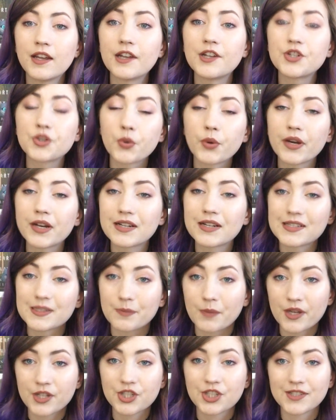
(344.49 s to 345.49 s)
enjoy it
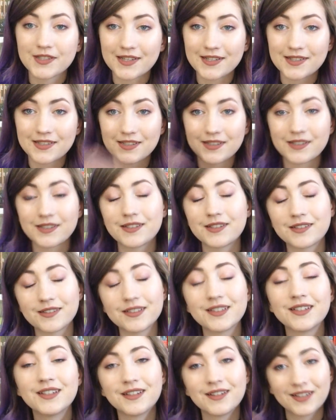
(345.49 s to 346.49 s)
as much as I did